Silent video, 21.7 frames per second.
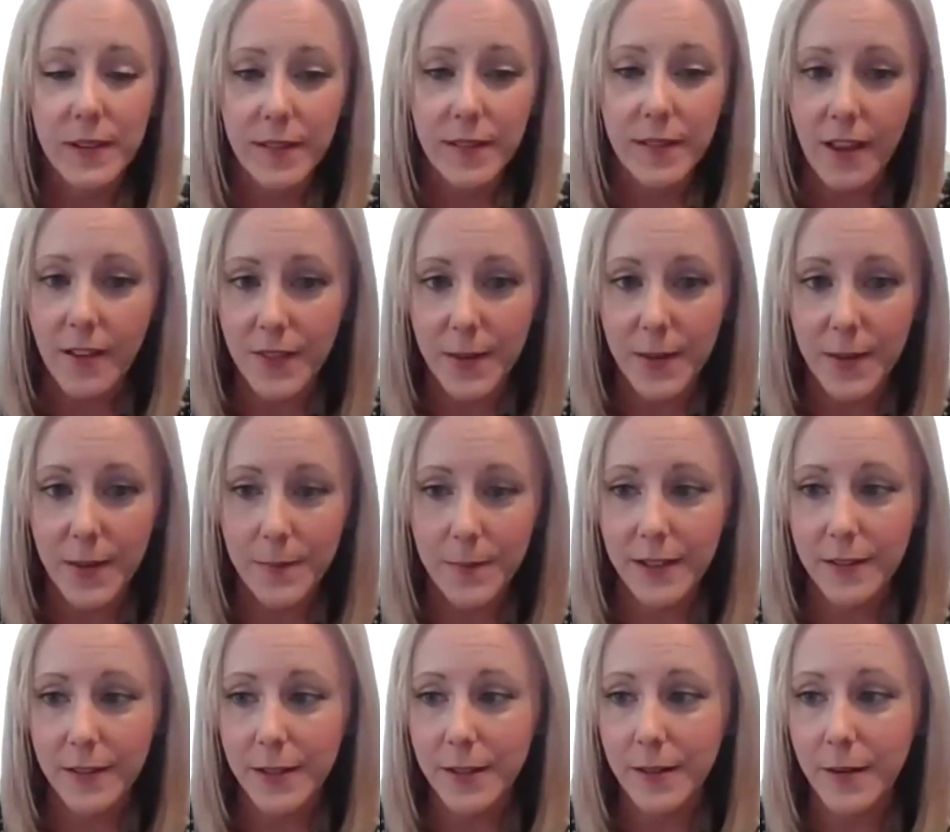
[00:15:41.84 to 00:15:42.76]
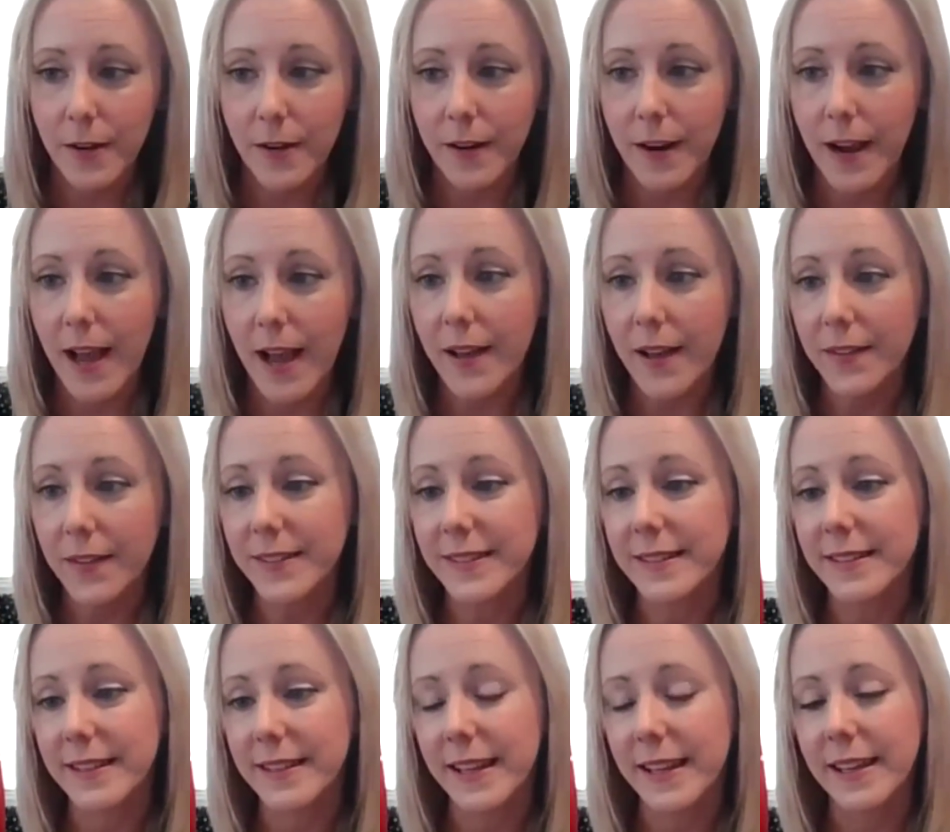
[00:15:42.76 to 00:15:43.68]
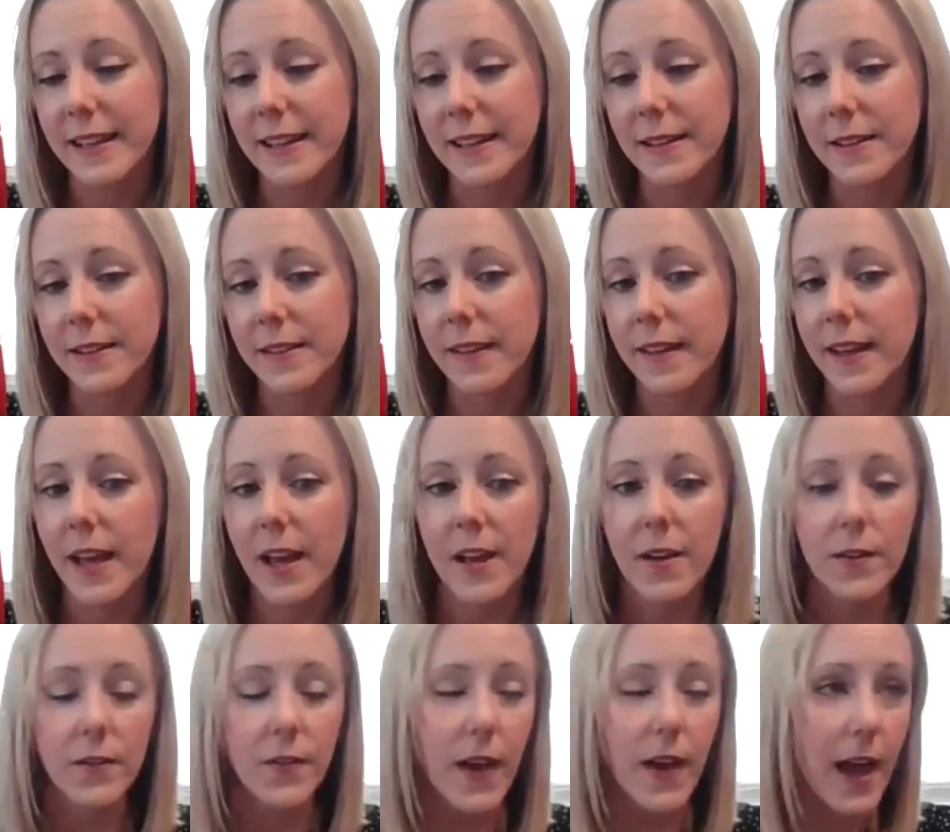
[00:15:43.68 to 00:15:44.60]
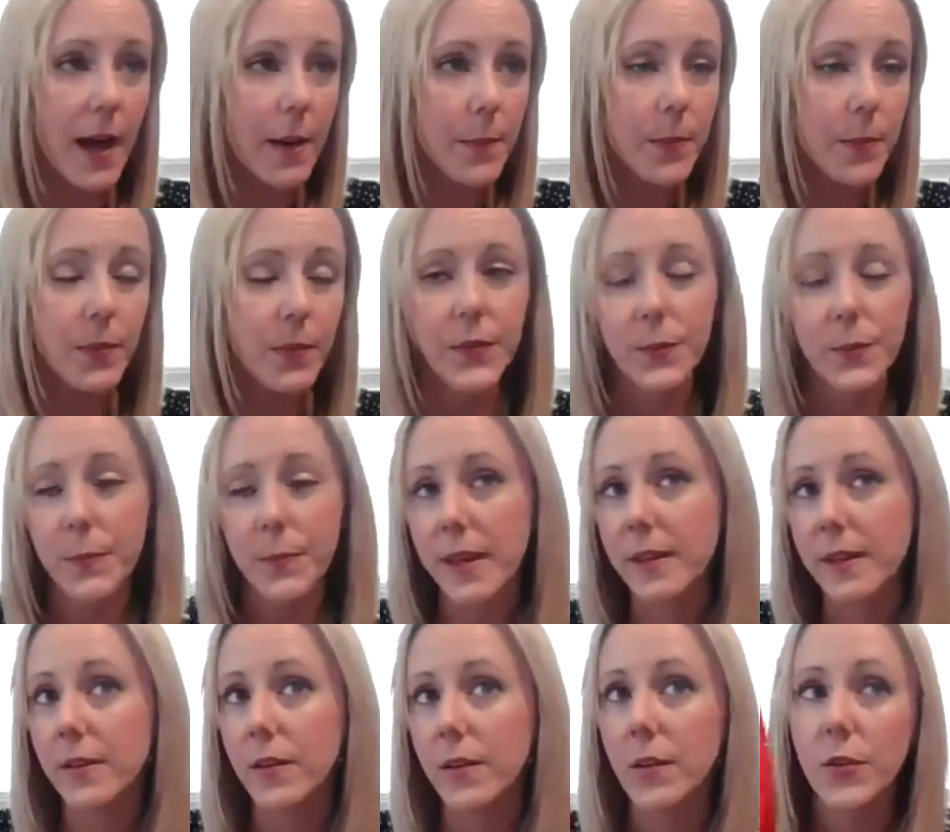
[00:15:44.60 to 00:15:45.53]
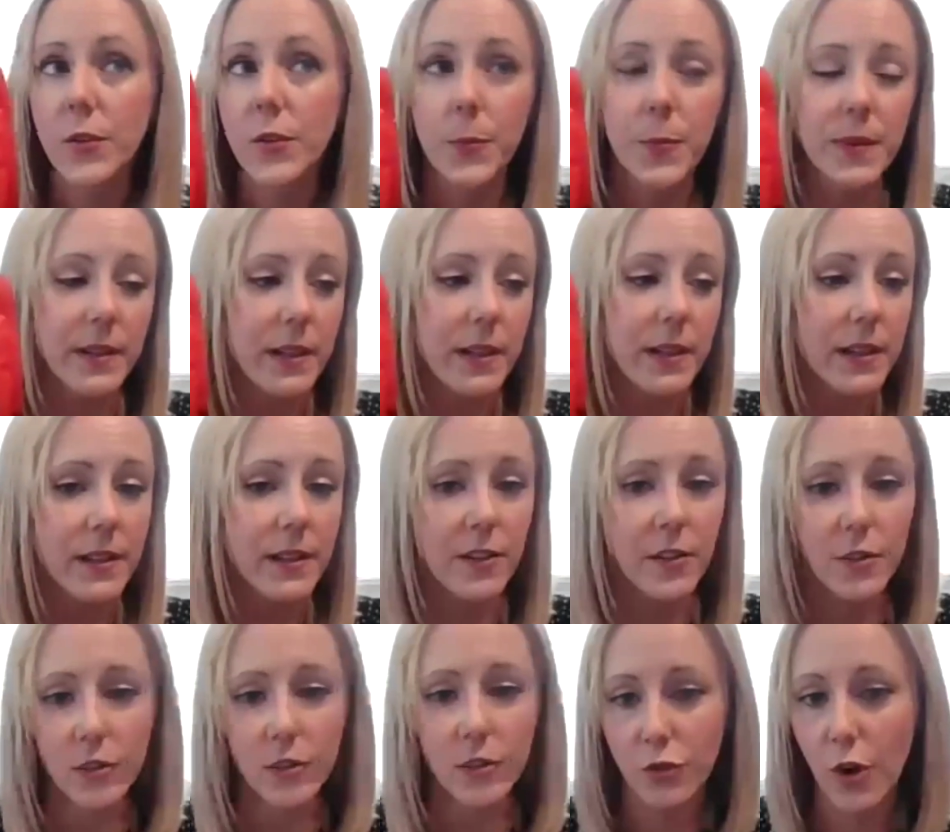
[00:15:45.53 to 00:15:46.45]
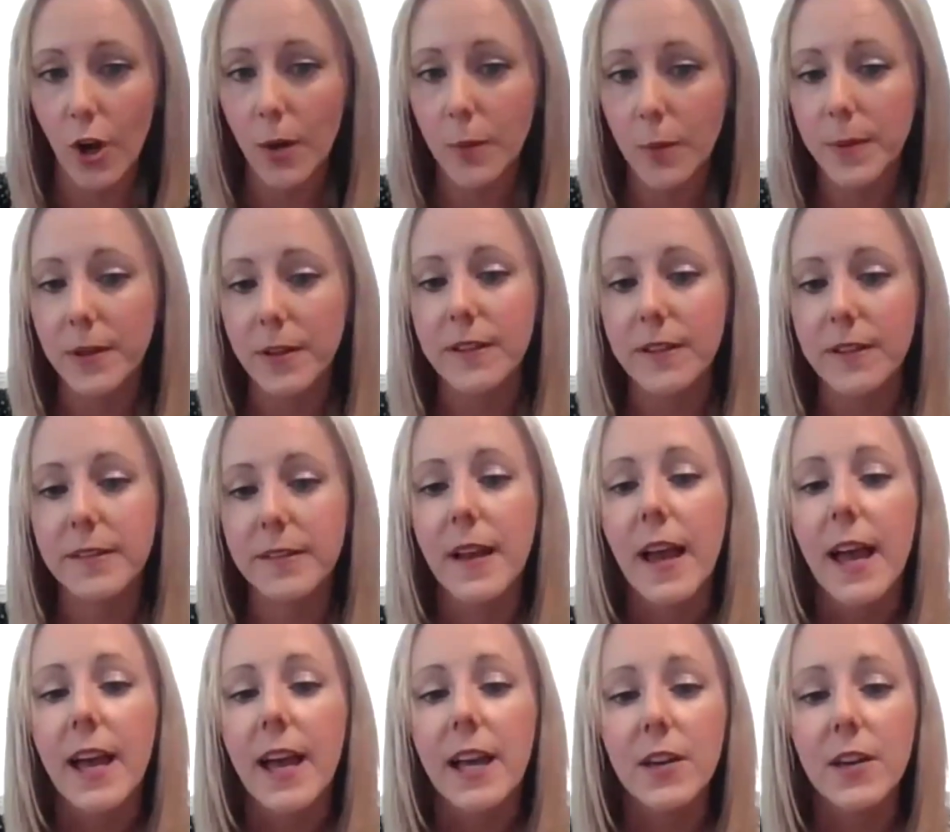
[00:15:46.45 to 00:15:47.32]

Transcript: We love them here in our house, and they have apples, mangoes, bananas, strawberries.